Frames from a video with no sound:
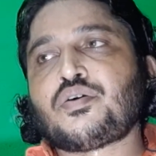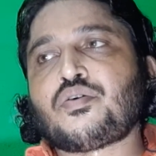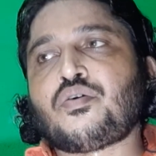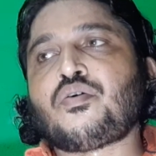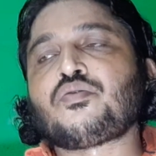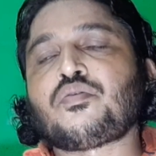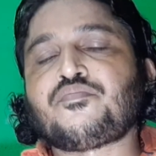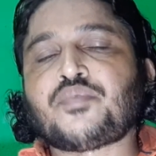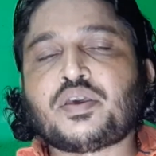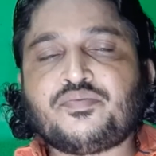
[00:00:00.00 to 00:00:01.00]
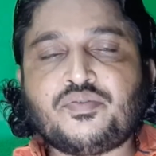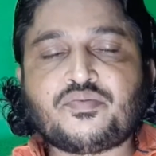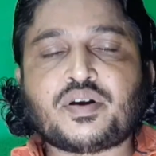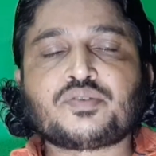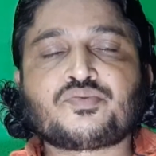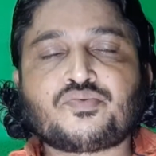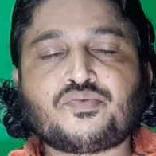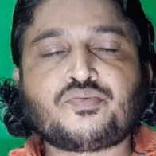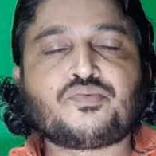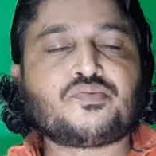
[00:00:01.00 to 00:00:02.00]
all of my viewers
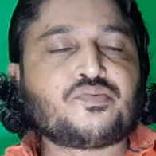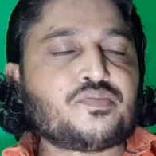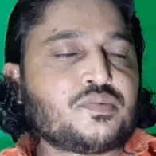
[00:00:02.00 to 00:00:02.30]
to